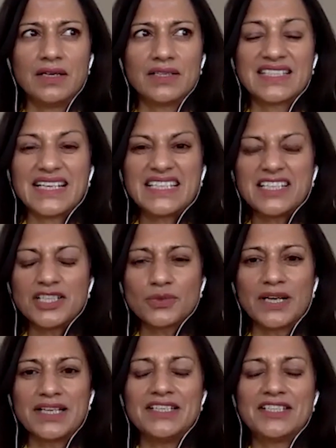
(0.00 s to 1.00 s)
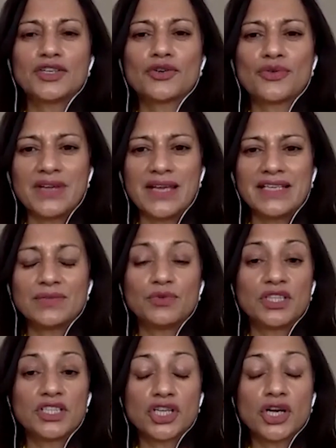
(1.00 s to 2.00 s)
setting do I need to create with
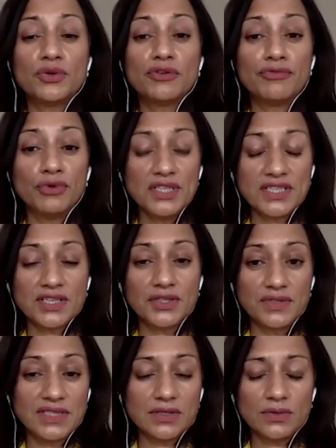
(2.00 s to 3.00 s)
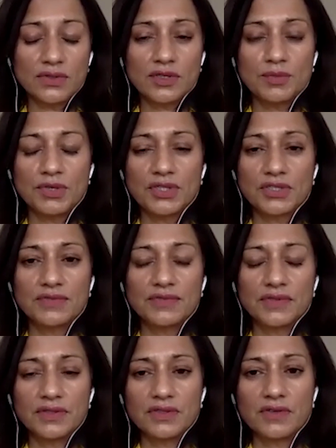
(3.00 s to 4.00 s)
the tone of voice I use? That's also part of
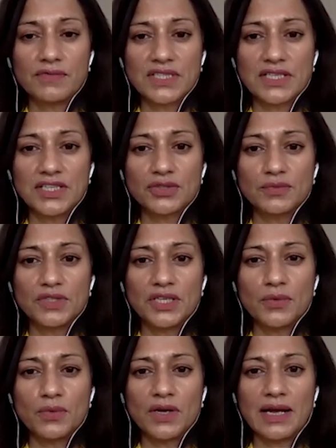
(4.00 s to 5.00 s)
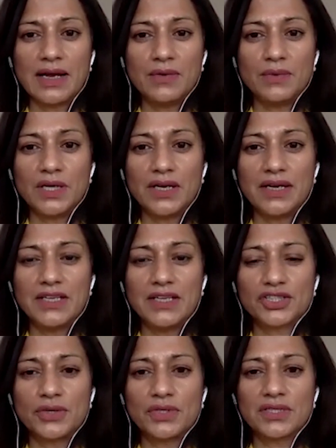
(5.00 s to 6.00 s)
conversation. How will I
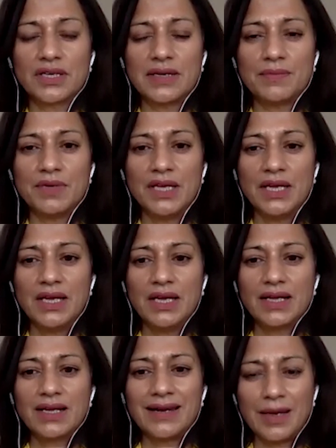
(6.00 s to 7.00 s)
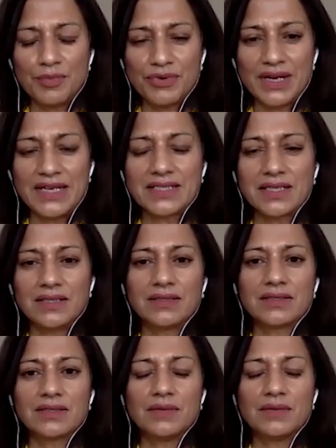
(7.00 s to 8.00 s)
show that I am collaborating,
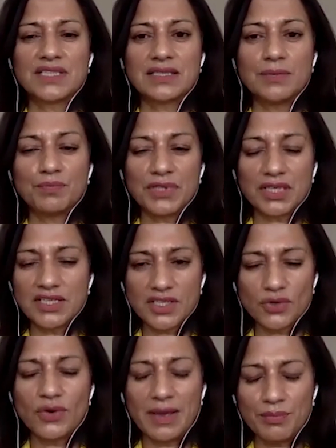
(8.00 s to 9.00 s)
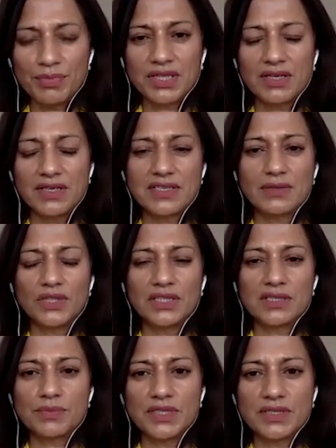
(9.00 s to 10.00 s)
that I'm sympathizing or empathizing with
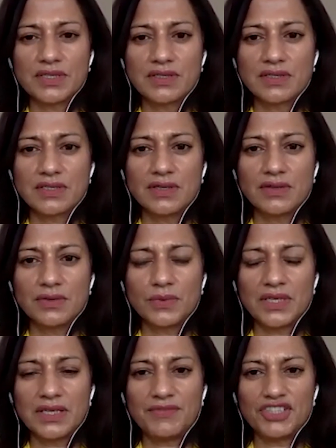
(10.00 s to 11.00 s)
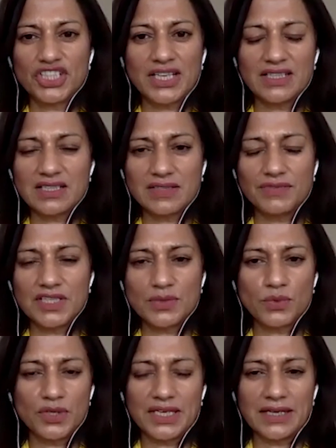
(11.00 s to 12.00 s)
this person, so that we have a chance of this
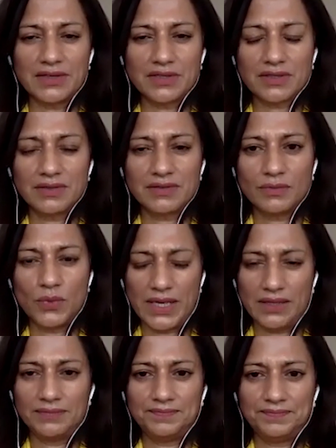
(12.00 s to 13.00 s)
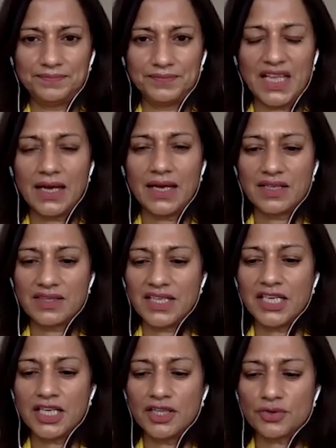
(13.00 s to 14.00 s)
working out well? And
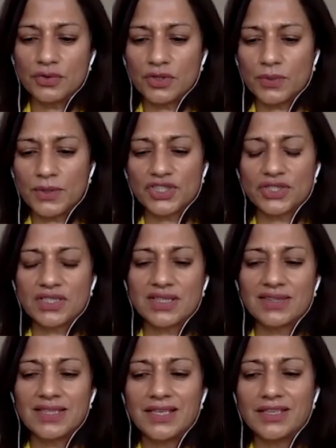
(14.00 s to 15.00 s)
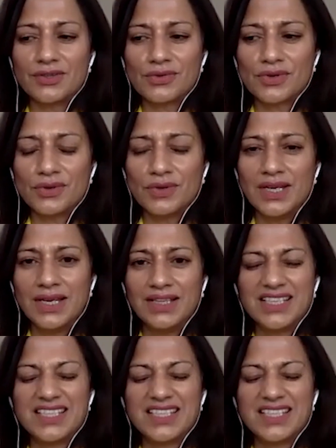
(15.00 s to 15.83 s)
thinking through the questions and thinking through the